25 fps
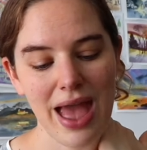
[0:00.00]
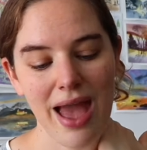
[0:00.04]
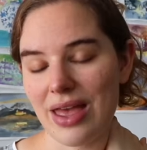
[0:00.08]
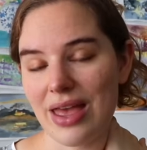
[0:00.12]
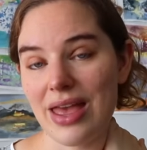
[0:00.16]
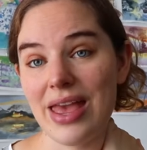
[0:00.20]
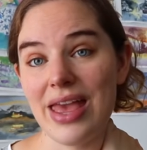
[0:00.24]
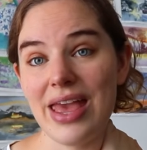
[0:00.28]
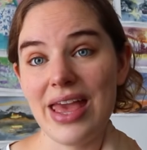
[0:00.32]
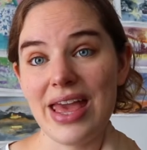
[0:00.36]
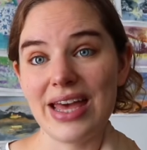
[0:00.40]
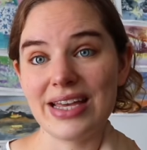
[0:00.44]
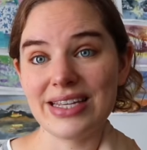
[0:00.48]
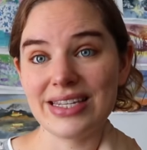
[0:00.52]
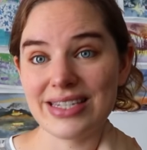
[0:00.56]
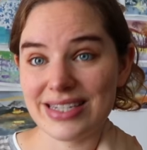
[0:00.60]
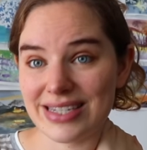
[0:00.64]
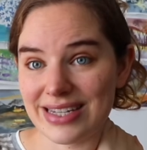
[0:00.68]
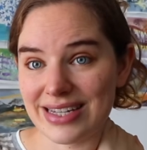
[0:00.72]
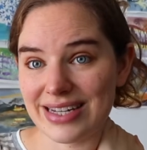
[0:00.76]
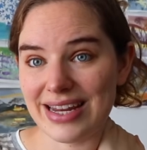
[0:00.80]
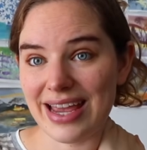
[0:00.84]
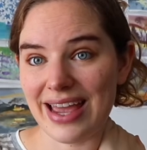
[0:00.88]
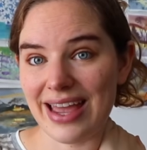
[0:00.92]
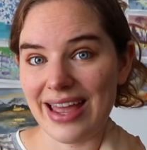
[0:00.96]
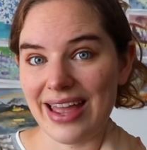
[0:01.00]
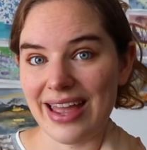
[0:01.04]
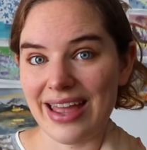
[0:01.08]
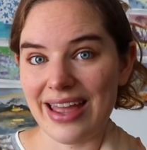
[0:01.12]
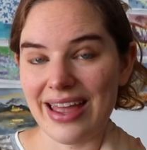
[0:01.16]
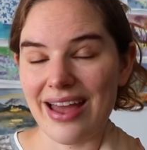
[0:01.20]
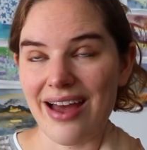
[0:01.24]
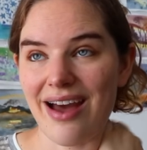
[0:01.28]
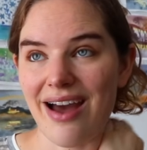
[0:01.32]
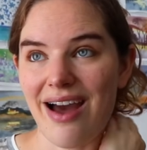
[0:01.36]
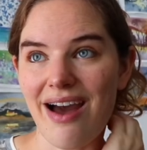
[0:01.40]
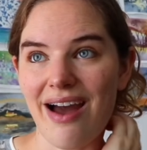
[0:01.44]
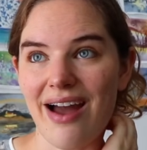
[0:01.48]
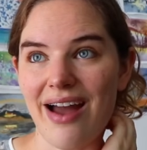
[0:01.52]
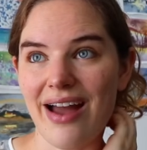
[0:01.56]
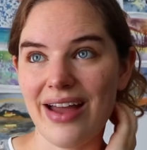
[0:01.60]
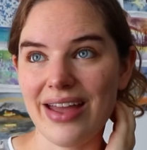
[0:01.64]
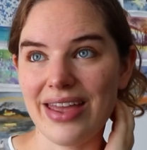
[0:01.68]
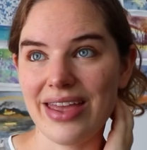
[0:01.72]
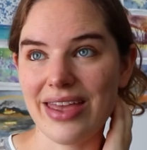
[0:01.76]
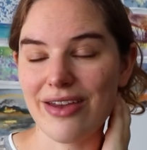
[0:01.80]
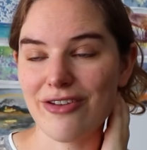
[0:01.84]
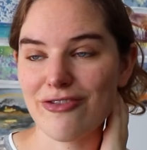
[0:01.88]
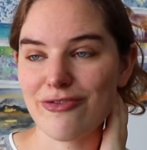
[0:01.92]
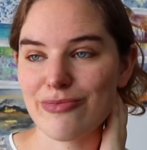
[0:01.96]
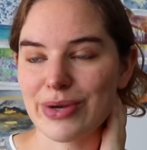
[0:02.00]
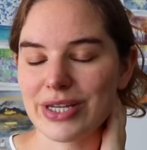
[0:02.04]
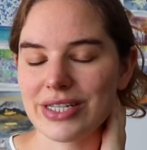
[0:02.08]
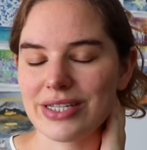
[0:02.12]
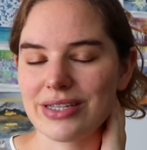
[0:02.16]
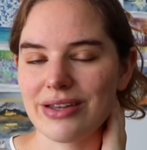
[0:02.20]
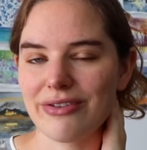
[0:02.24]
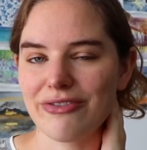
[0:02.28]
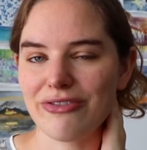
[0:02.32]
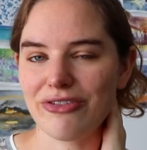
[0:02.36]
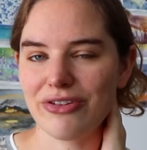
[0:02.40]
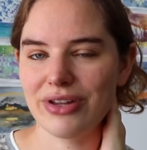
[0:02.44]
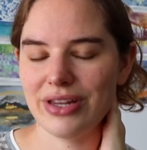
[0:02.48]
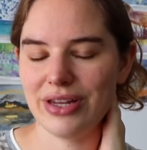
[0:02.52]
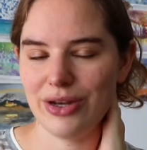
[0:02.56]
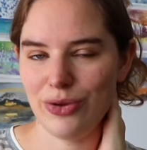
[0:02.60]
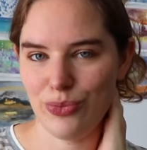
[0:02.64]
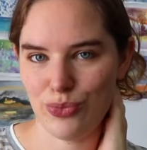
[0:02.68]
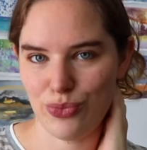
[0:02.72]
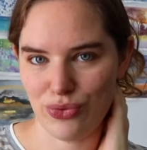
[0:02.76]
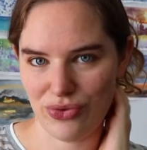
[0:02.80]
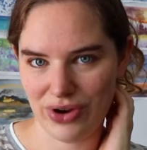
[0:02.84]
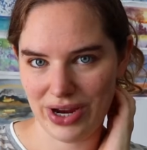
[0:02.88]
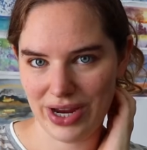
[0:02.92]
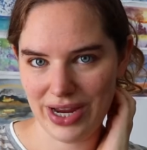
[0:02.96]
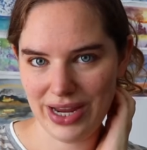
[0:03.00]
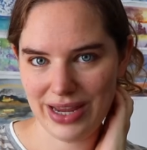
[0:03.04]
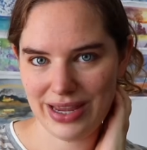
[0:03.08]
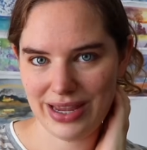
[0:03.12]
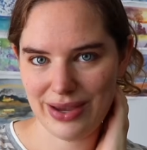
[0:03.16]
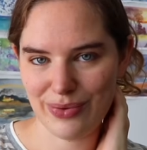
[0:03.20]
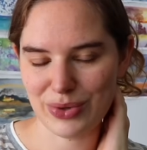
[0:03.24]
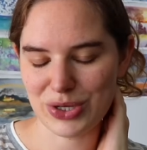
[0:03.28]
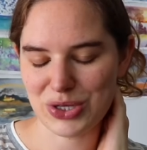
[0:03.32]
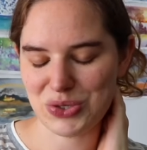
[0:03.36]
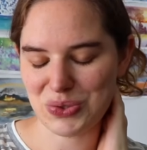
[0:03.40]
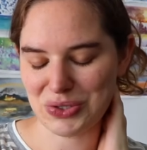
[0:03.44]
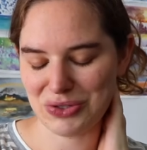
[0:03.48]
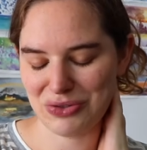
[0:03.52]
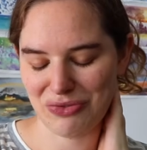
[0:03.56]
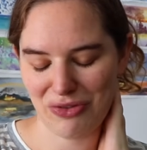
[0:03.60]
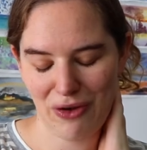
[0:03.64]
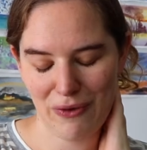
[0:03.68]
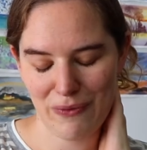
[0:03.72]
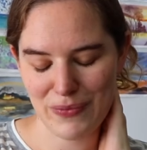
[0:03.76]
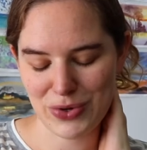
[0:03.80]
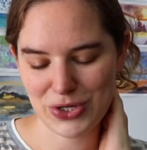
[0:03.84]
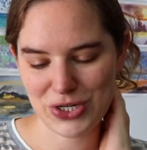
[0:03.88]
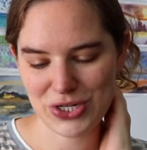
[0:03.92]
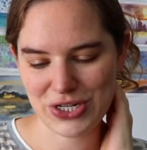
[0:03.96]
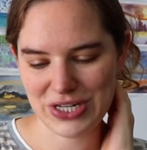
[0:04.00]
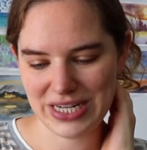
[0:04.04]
Yesterday, I gave myself a little break, which was very much